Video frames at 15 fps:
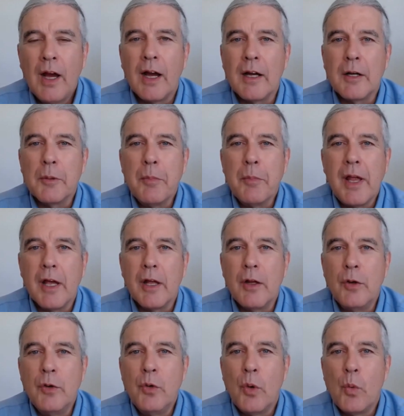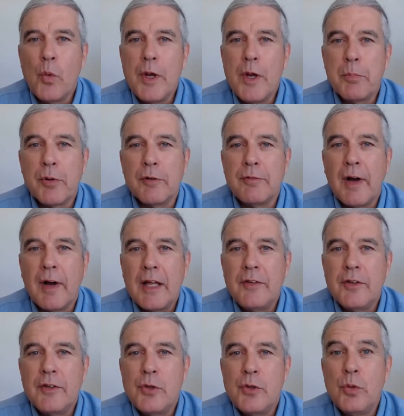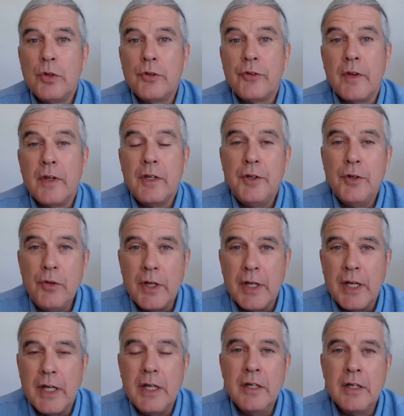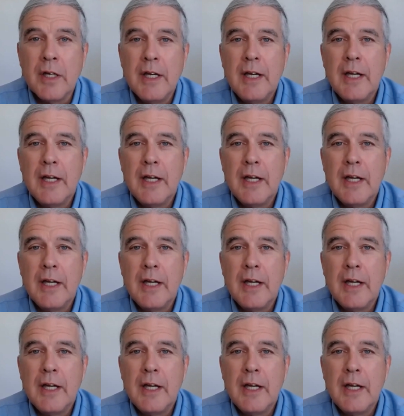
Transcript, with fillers: Um, and we provide the tools that you need